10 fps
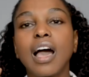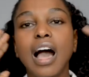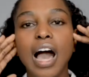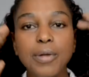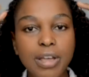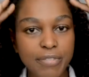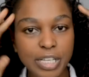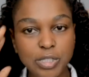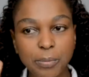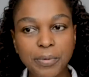How it
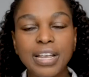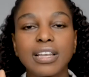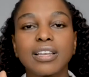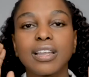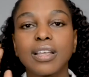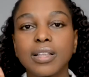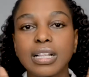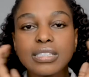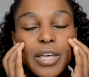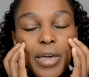affects your brain.
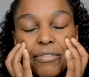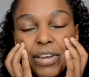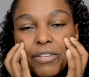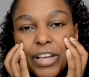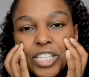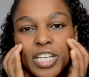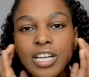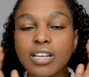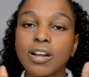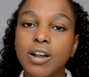Let's say you have an
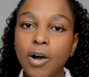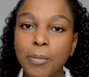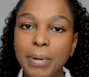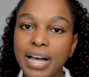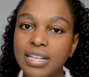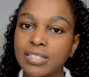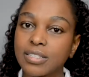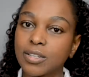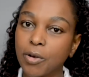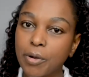infection or
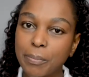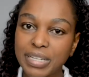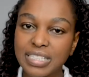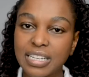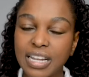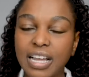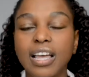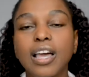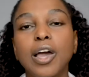pus or bacteria.